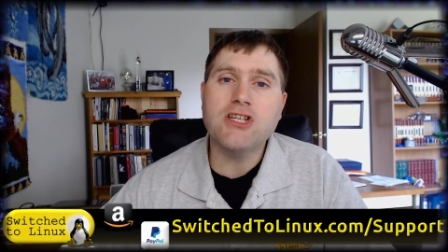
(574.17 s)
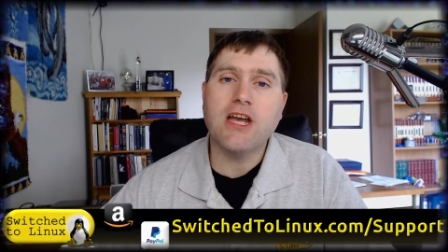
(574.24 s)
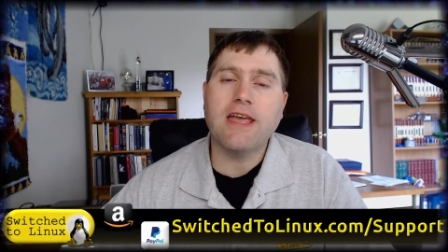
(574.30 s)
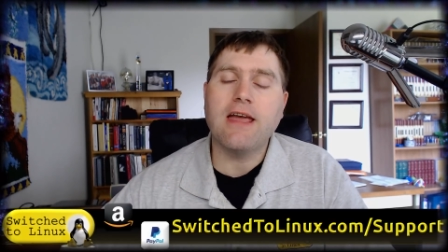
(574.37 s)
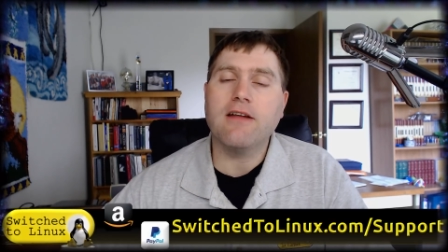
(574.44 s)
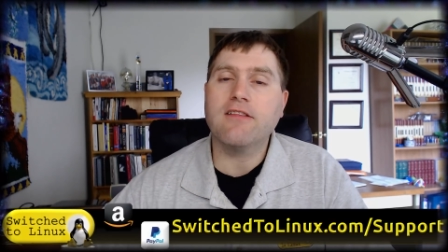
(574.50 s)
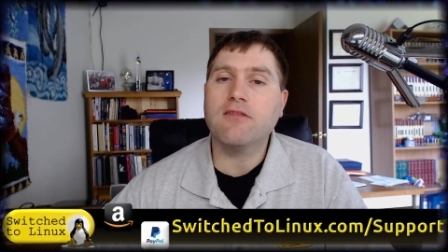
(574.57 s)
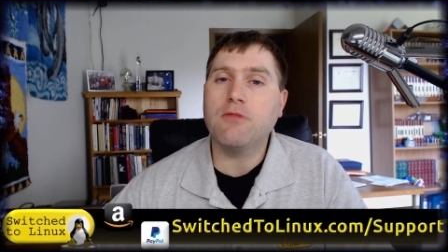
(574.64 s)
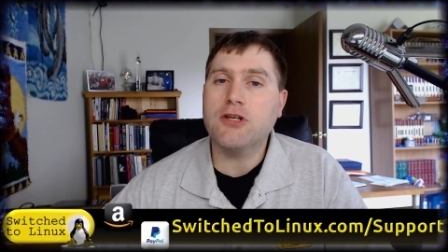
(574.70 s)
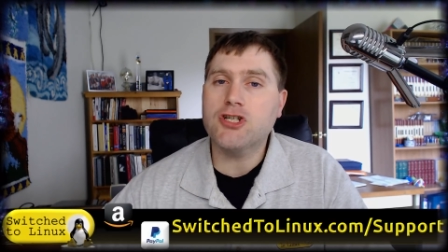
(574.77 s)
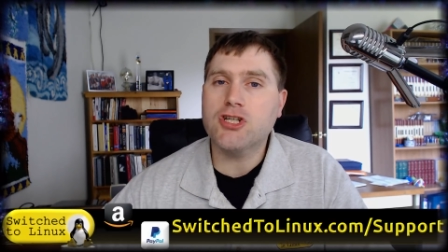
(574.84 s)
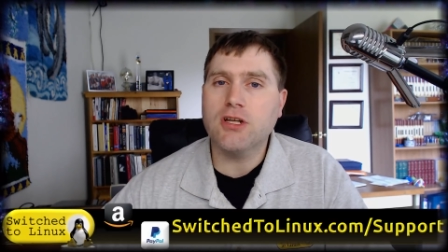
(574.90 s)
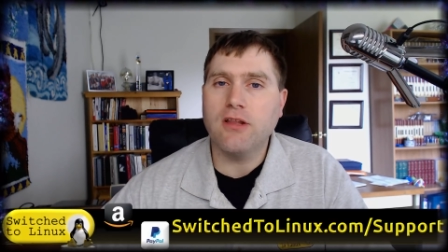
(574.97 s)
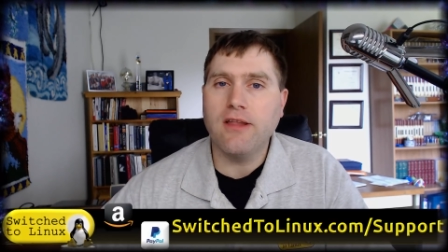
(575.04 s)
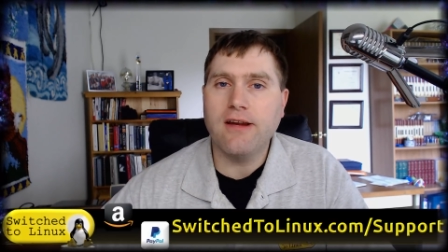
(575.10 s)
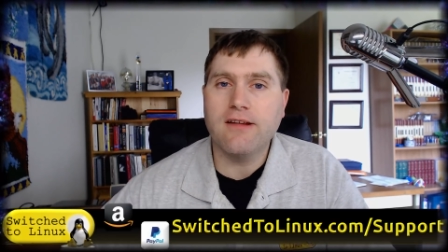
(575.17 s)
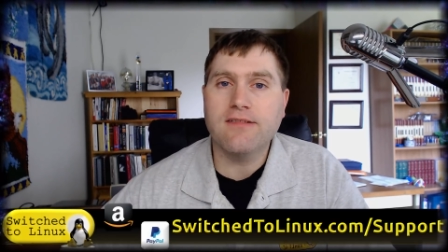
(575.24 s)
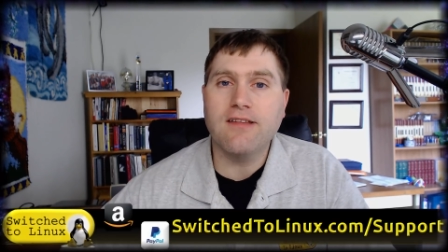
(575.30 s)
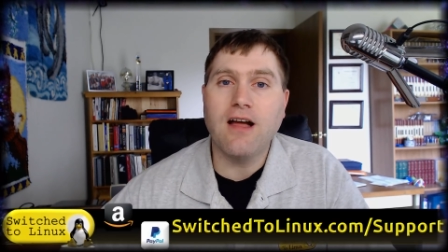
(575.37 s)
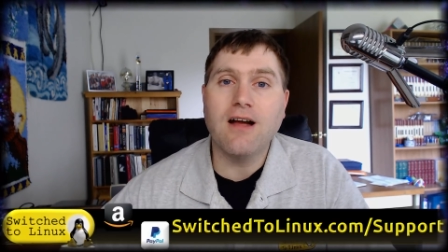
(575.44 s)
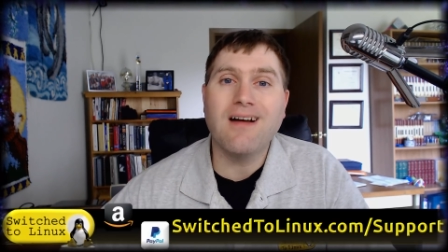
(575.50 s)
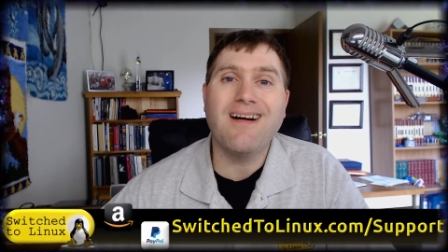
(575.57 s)
checking out
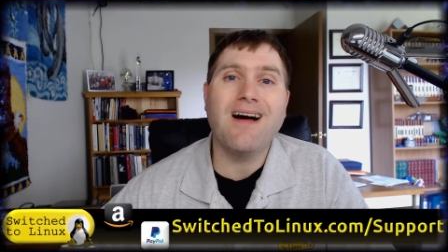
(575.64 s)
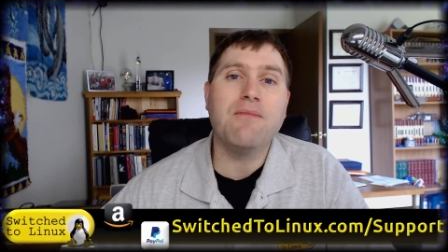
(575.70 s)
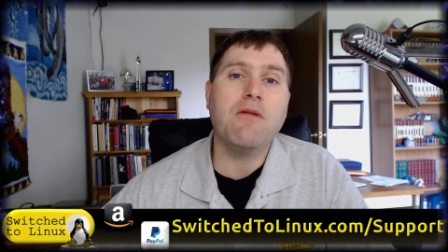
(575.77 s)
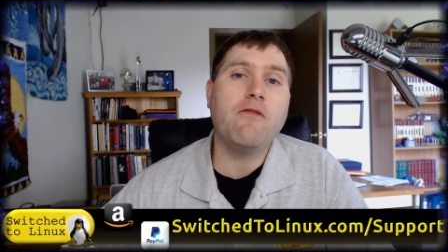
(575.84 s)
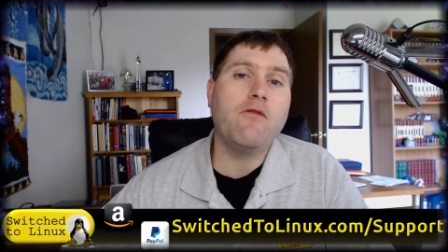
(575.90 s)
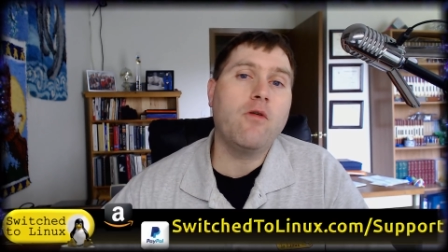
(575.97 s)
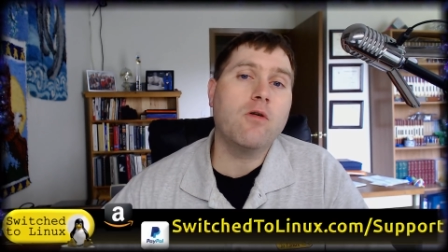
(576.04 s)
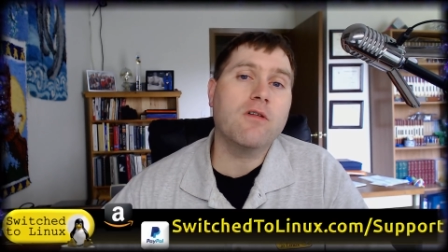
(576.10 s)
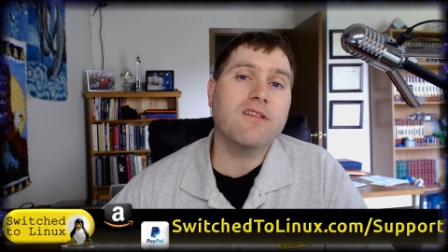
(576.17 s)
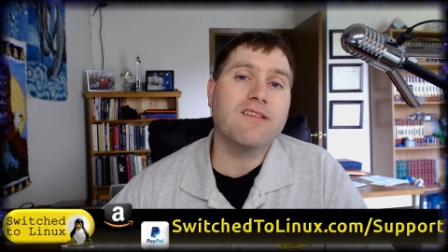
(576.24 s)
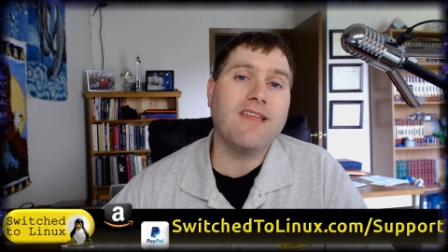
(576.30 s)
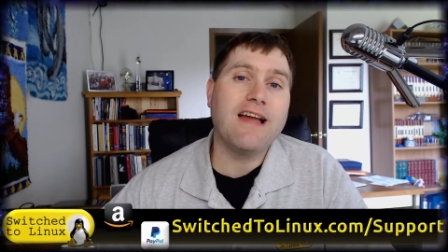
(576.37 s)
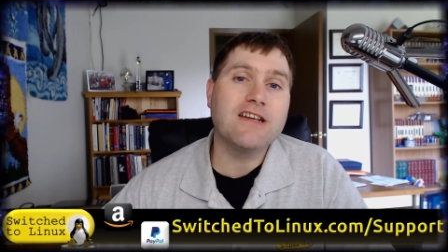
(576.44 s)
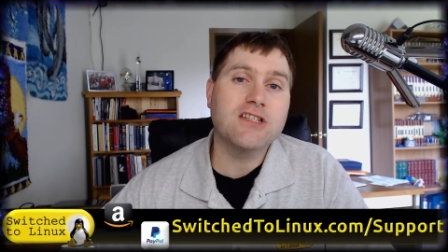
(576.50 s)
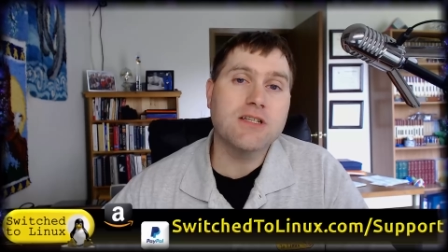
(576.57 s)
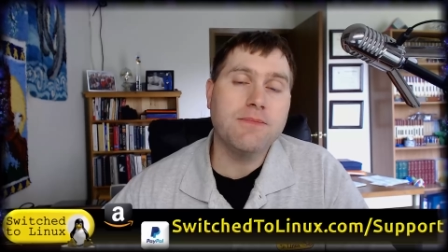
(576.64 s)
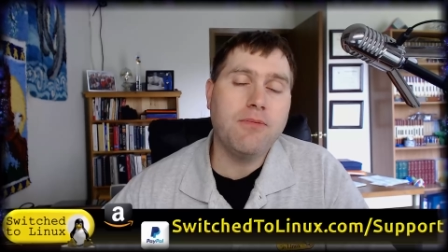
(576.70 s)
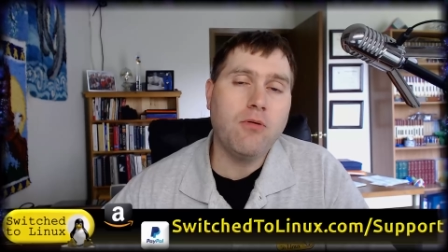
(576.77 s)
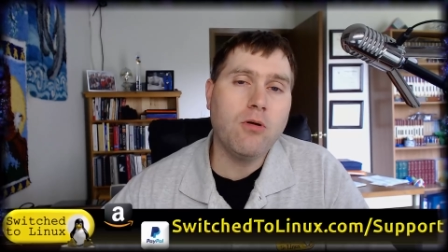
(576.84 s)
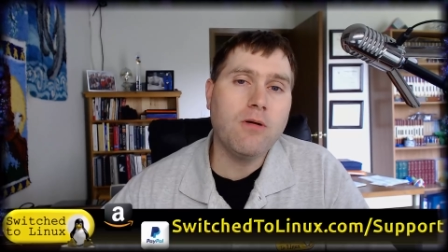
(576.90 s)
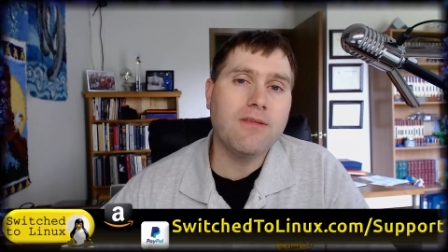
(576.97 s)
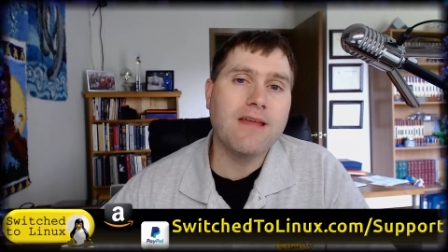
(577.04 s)

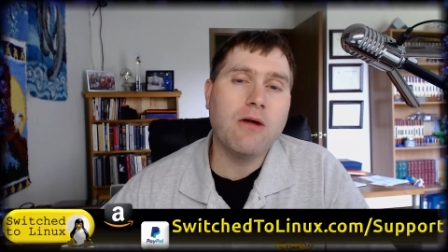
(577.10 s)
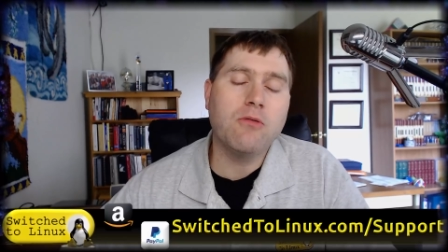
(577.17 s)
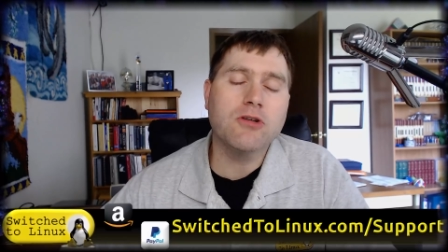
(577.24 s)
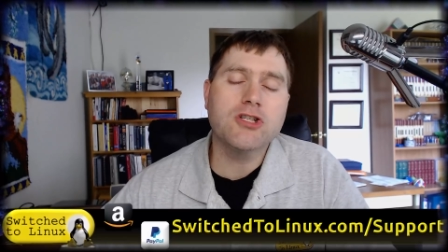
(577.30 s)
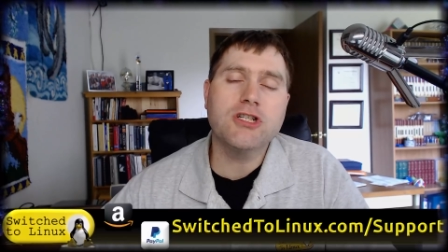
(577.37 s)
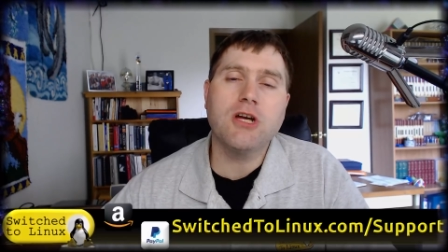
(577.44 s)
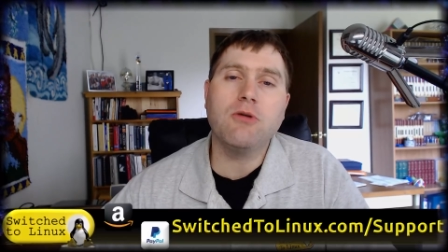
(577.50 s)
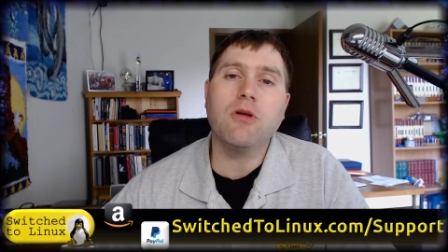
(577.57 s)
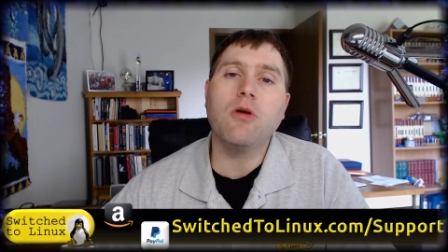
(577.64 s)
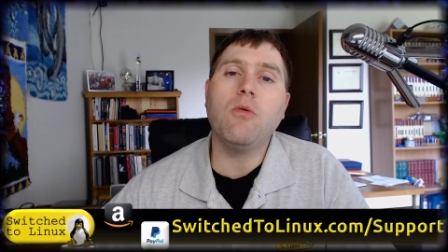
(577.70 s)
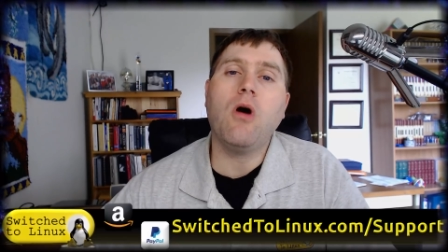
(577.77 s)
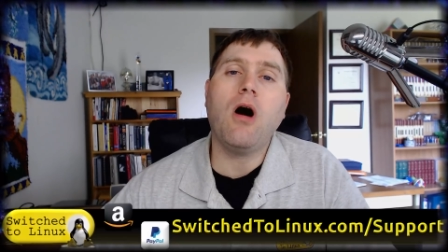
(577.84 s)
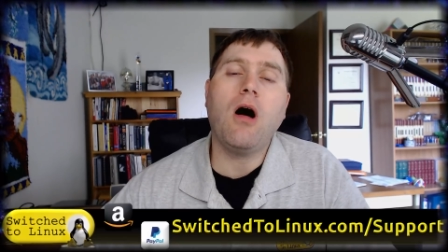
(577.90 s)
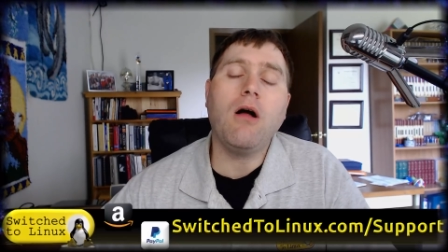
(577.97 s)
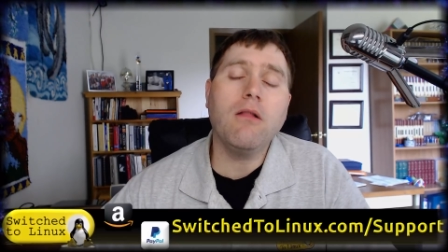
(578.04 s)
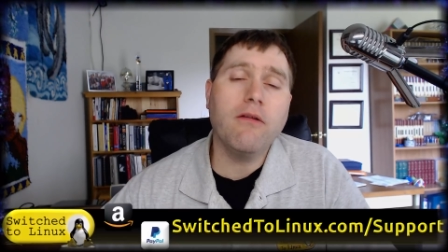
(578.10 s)
SwitchedtoLinux.com/support. That will show you